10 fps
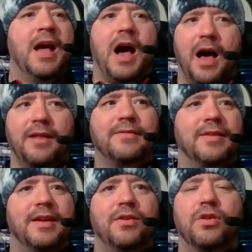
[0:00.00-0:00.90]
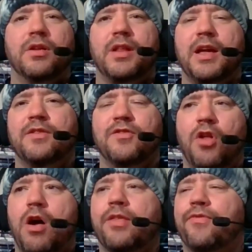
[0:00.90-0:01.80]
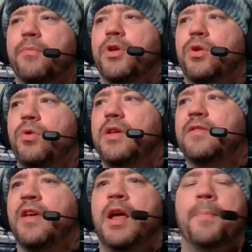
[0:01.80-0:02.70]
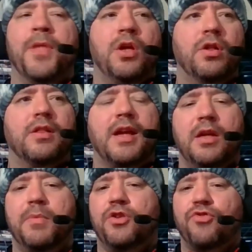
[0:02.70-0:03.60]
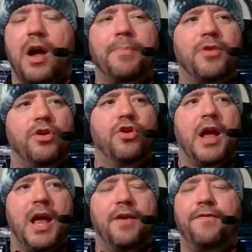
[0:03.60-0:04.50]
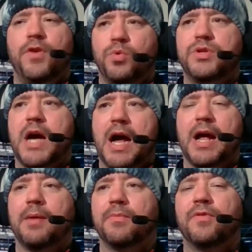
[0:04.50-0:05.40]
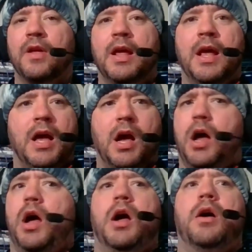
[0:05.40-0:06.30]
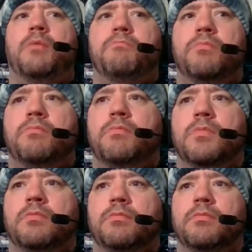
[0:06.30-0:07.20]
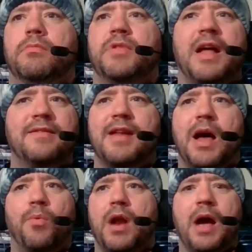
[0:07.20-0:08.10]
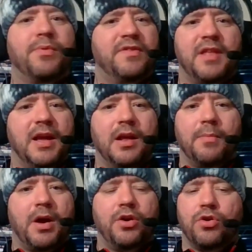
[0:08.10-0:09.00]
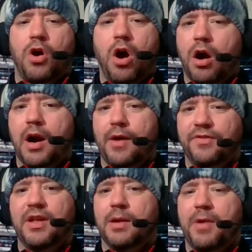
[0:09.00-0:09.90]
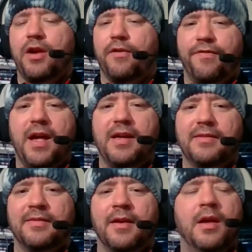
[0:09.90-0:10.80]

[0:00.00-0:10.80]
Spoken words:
Honestly, you look like Sloth from The Goonies. You look like you've been dropped on your head a few times. That's not what I was thinking about your heart. I was thinking about your face.